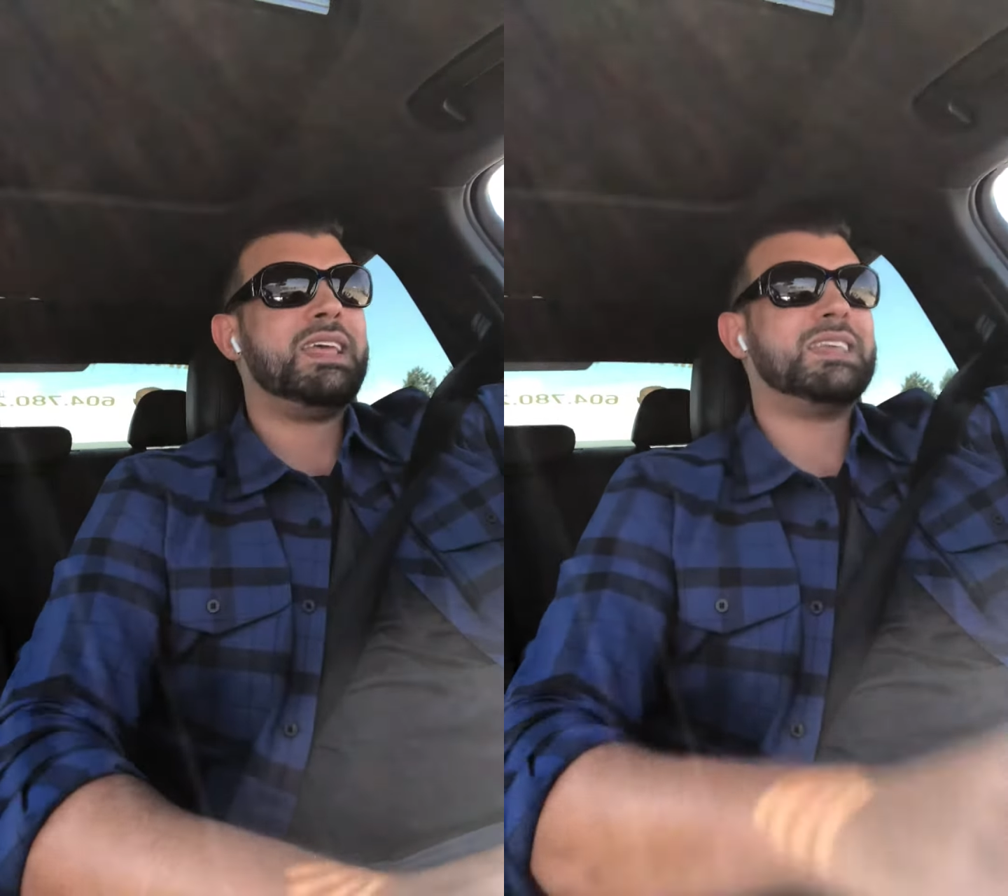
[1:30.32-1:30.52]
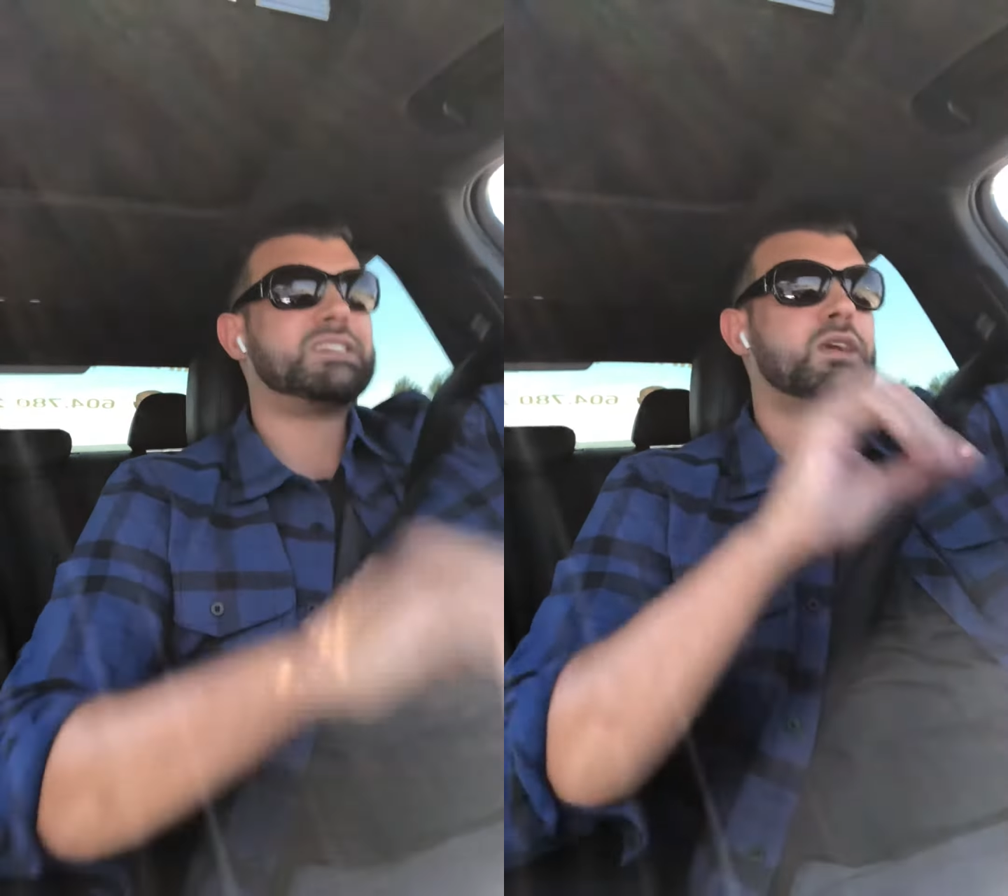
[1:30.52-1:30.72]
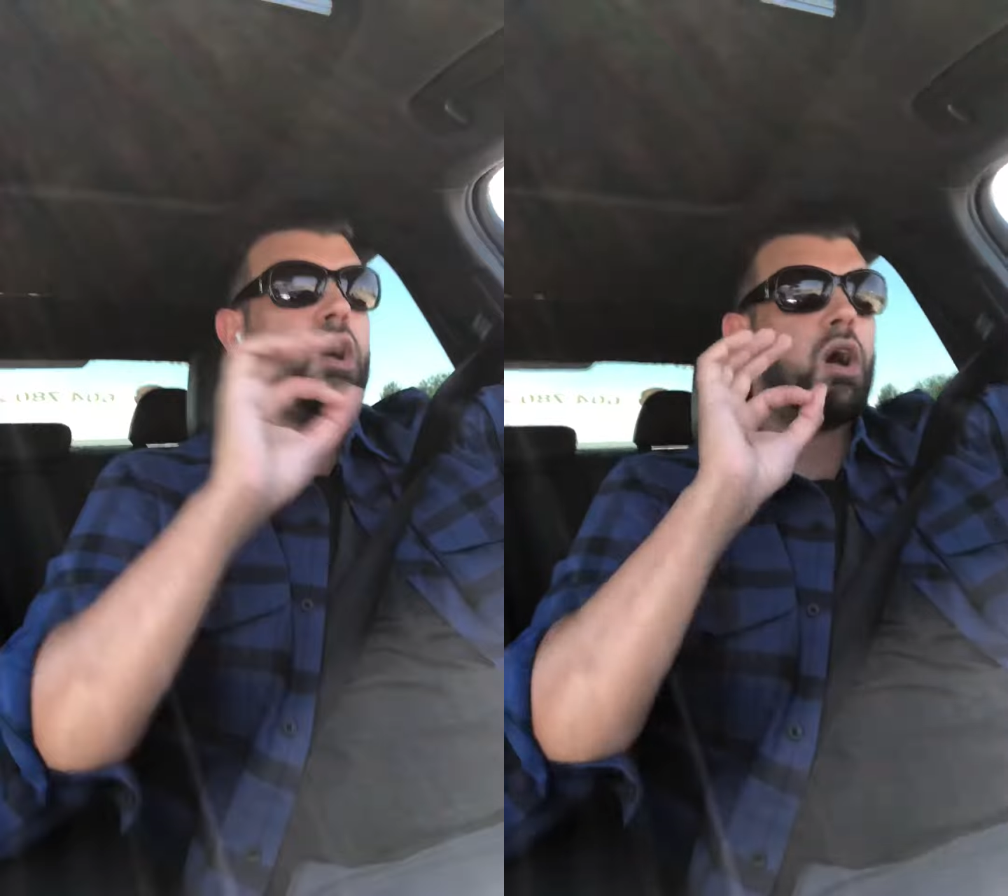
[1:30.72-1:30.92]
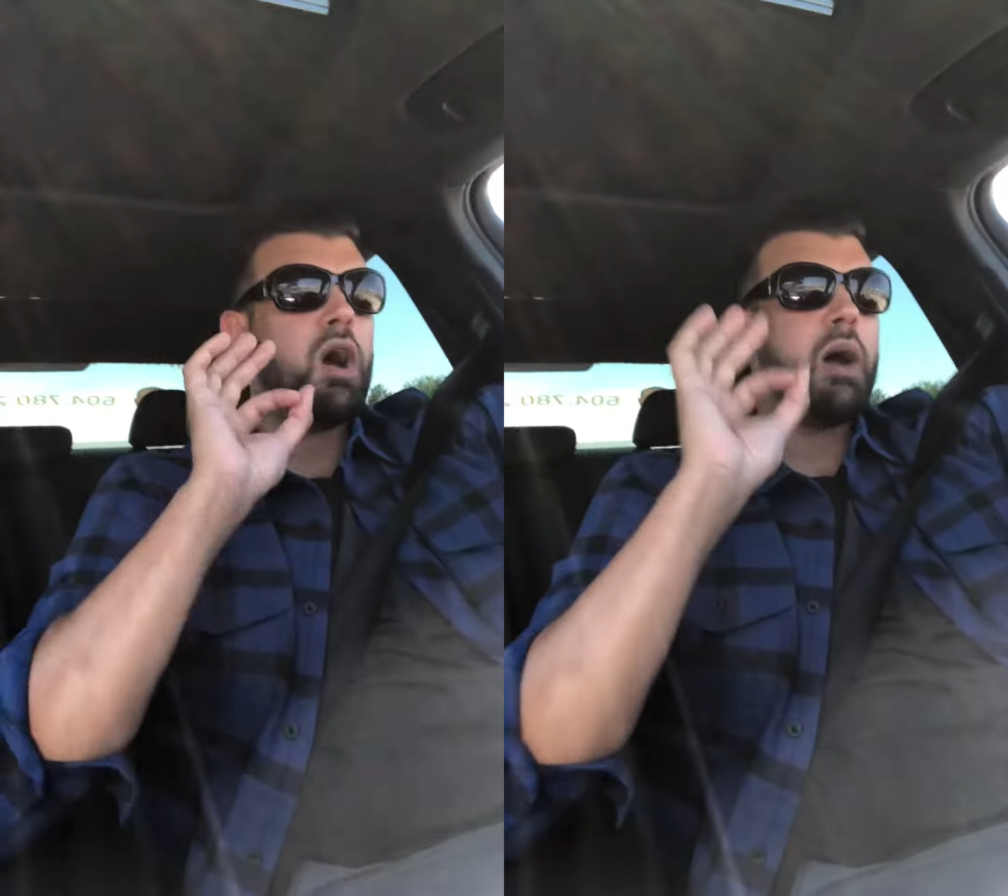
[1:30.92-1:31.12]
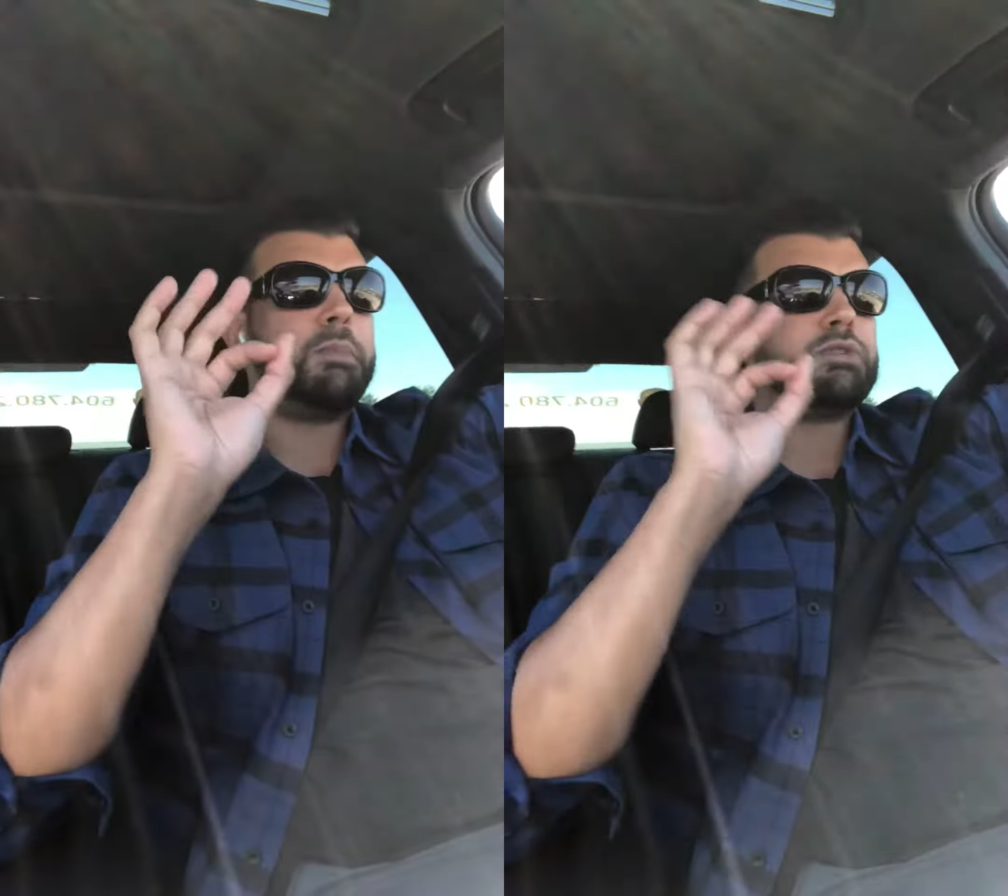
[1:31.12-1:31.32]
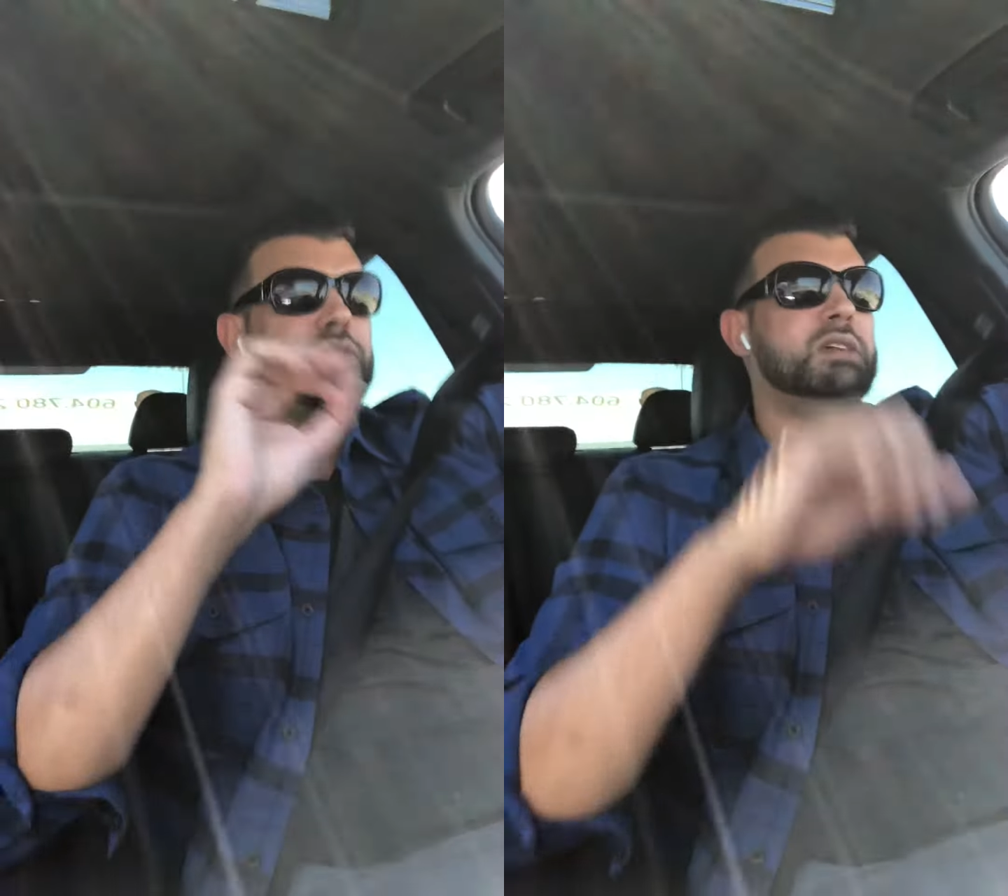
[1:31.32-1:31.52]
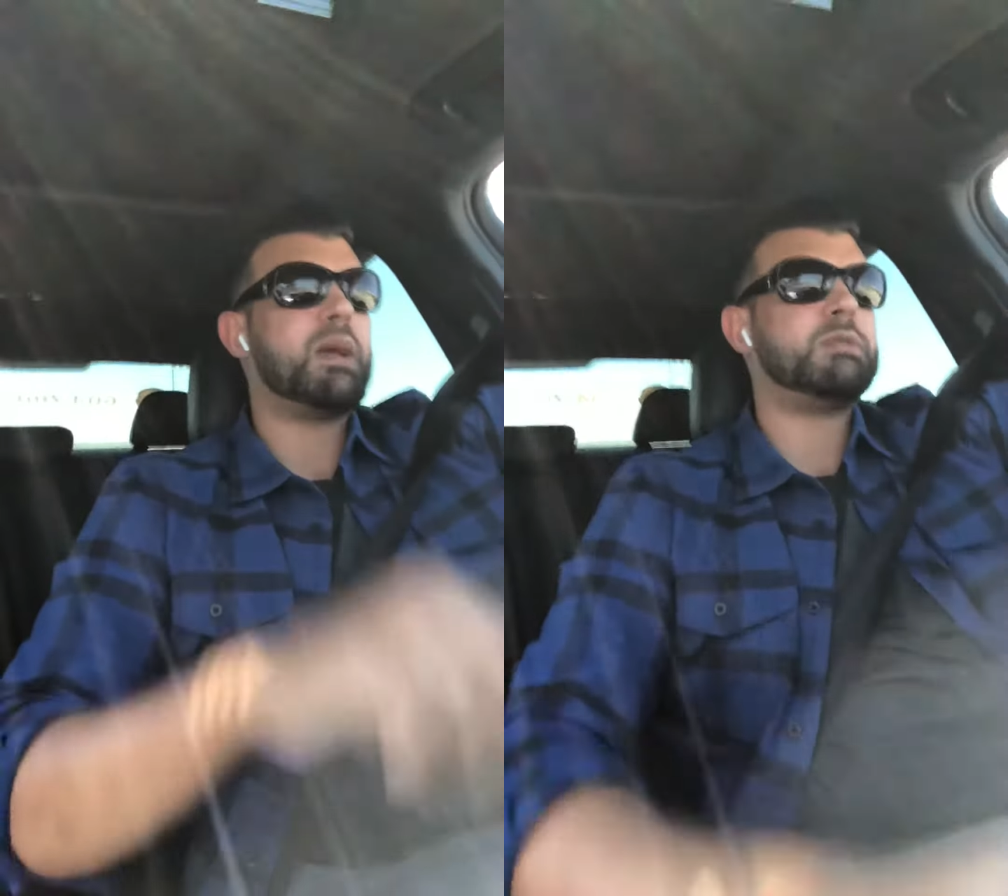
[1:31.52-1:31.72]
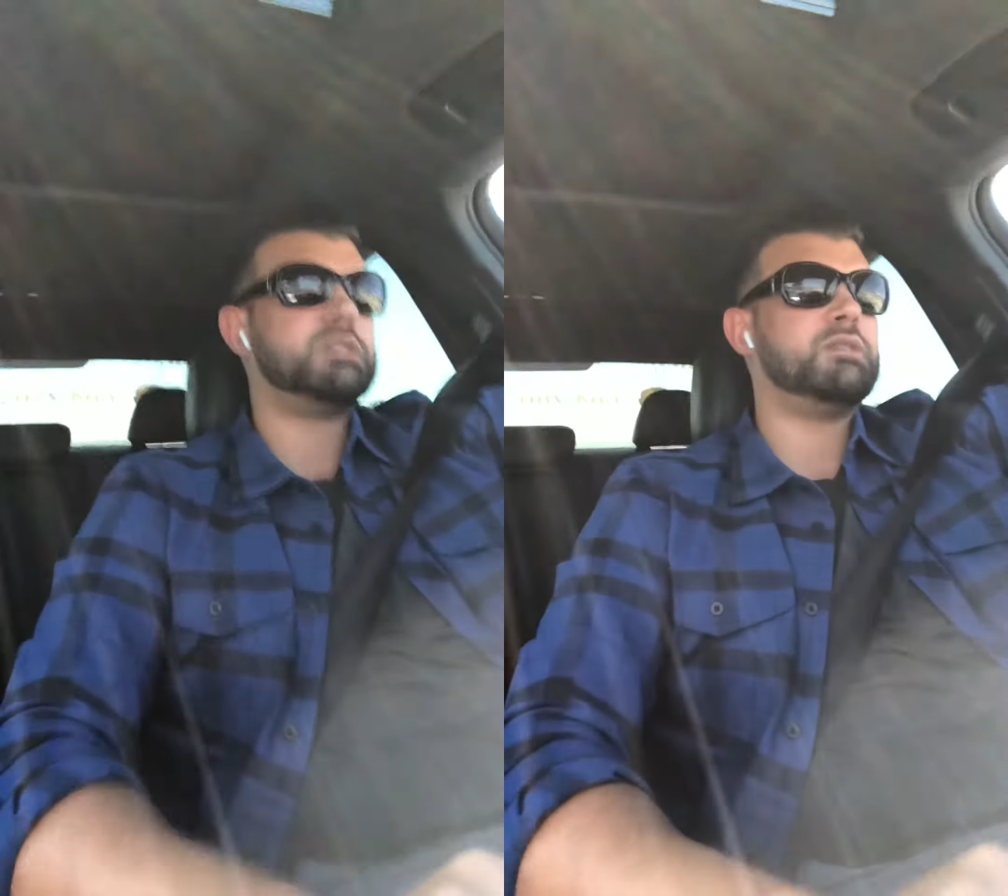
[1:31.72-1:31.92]
It's an opportune
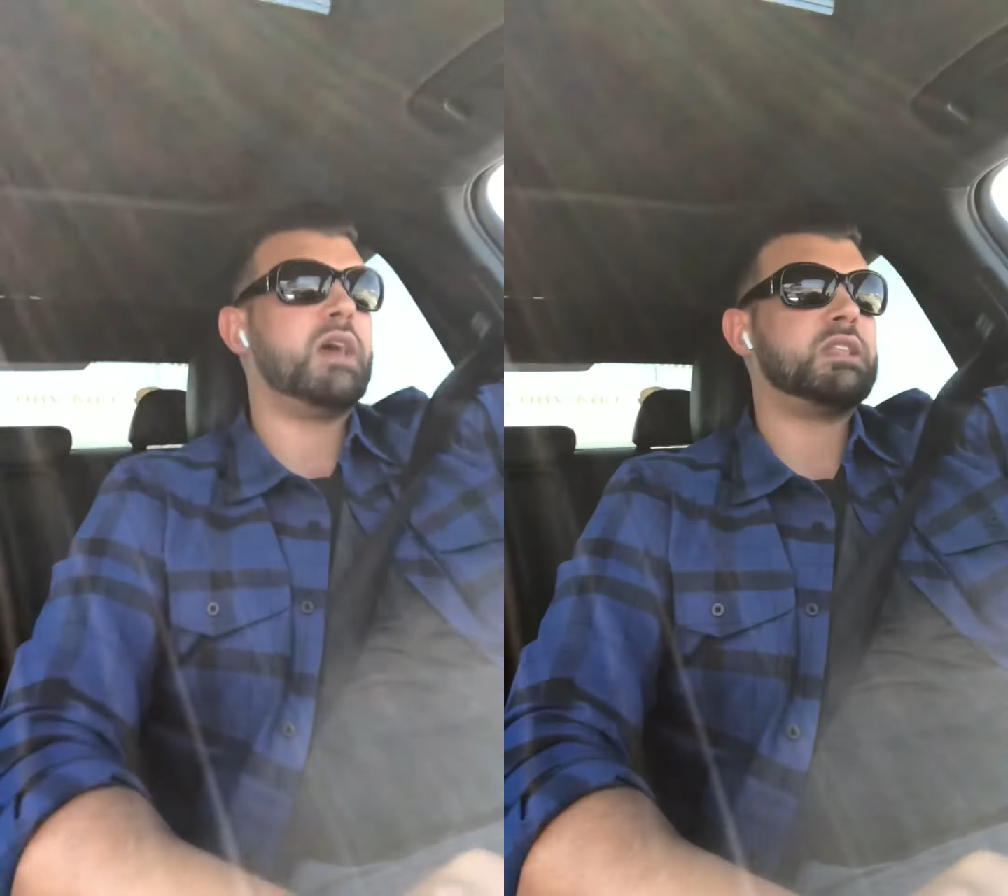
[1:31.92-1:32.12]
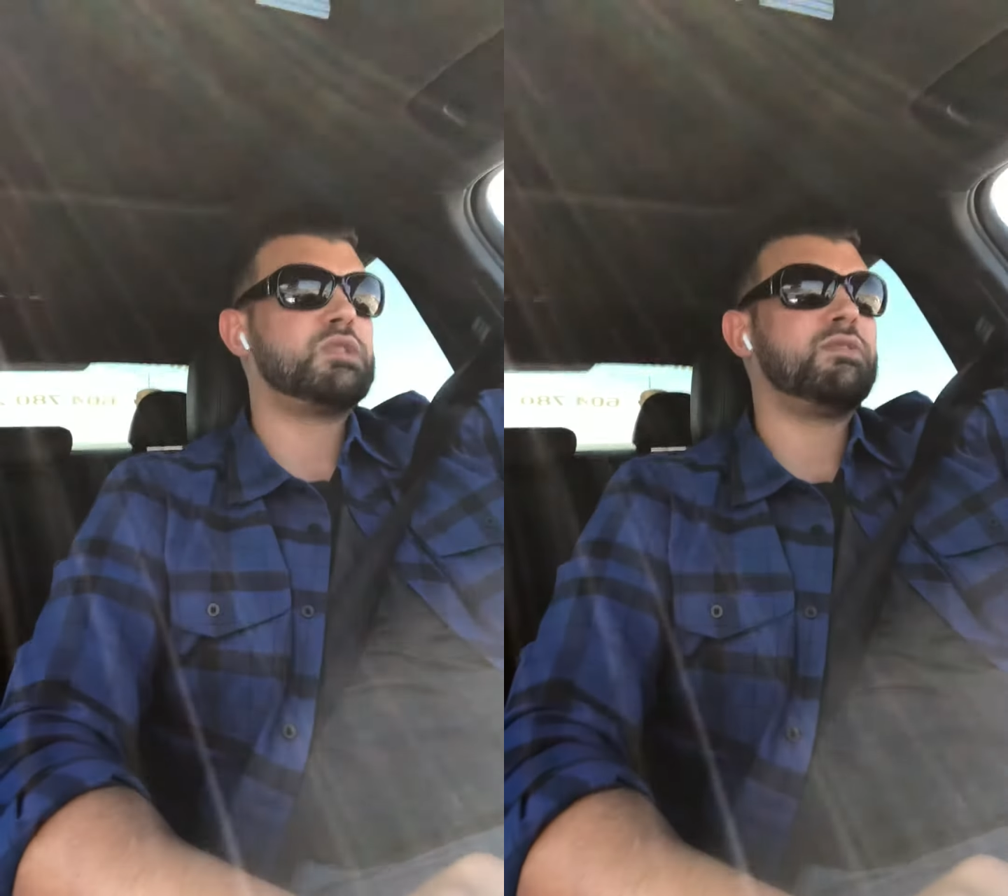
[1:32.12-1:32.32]
time to do that.